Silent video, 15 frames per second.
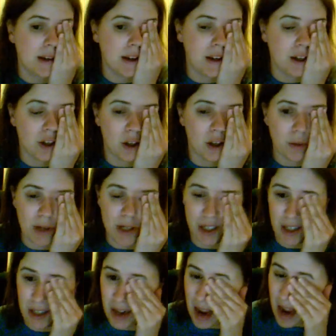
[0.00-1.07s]
it just
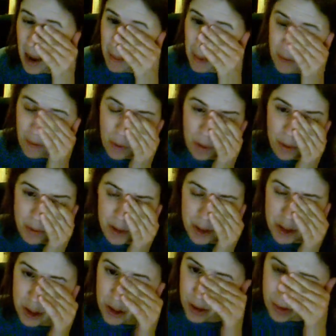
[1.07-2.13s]
wasn't going to happen for him
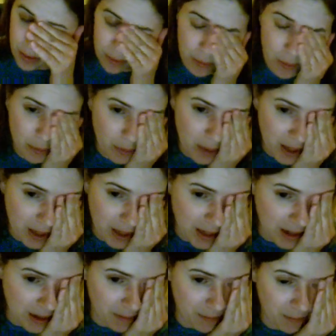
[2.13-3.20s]
this year. I'm thinking